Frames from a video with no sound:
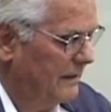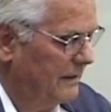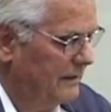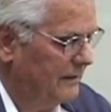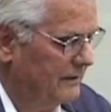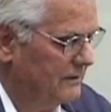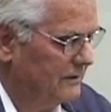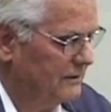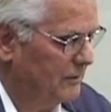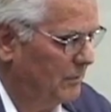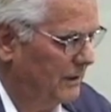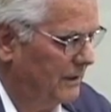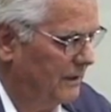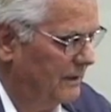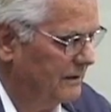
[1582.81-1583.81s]
And this is
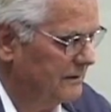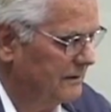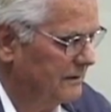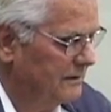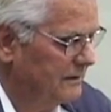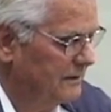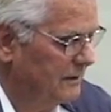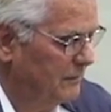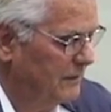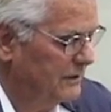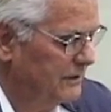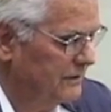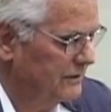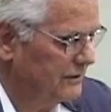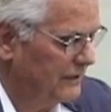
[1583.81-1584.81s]
about the
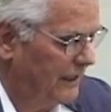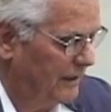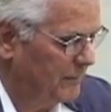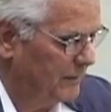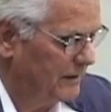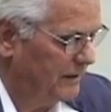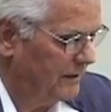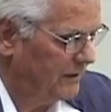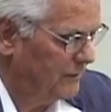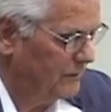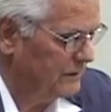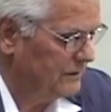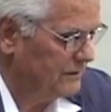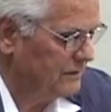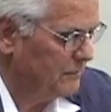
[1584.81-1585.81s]
Mission San Miguel,
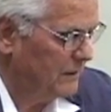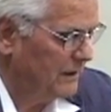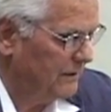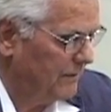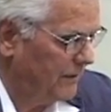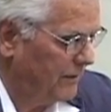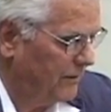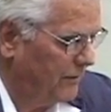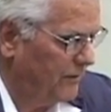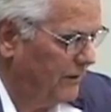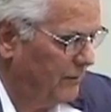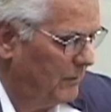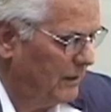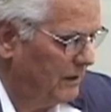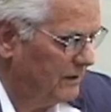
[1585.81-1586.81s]
which is about
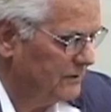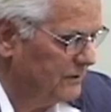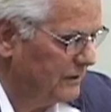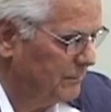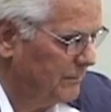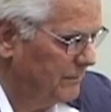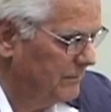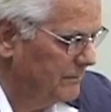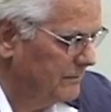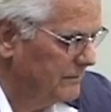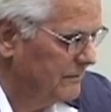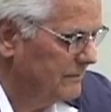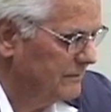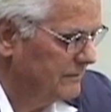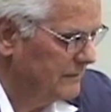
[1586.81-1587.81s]
30 miles up
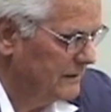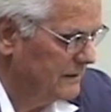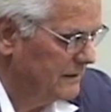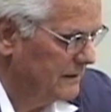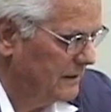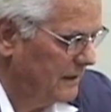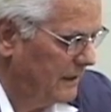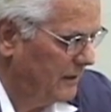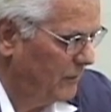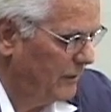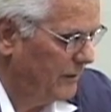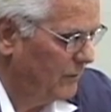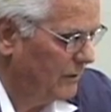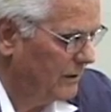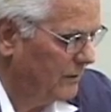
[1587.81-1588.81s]

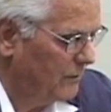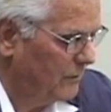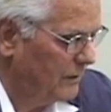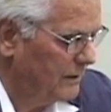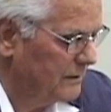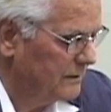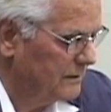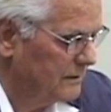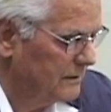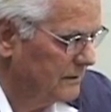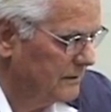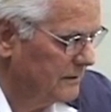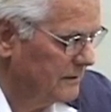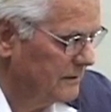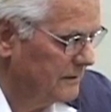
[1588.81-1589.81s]
Highway 101.
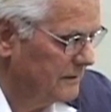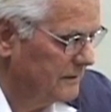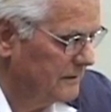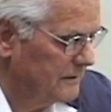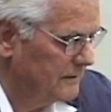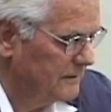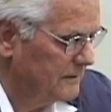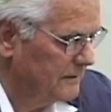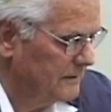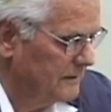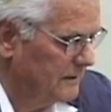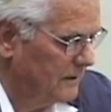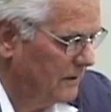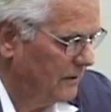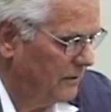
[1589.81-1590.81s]

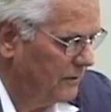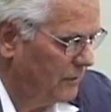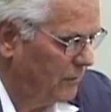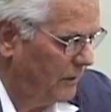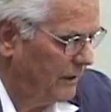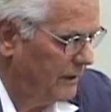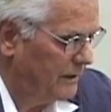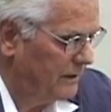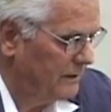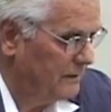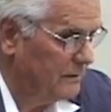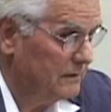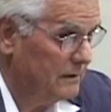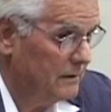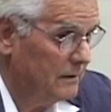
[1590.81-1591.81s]
Earthquake,
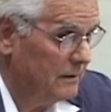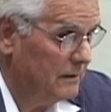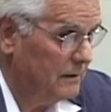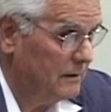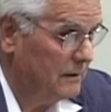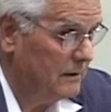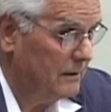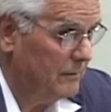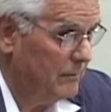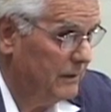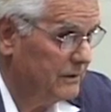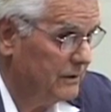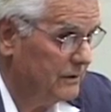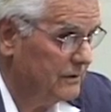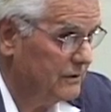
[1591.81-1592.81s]

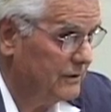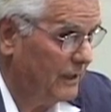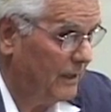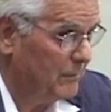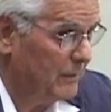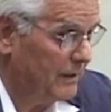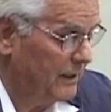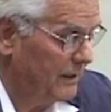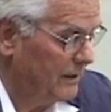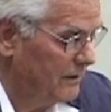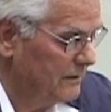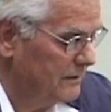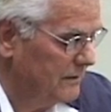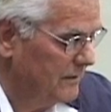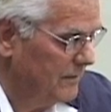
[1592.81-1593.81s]
Mission San
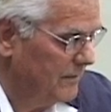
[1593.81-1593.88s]
Miguel.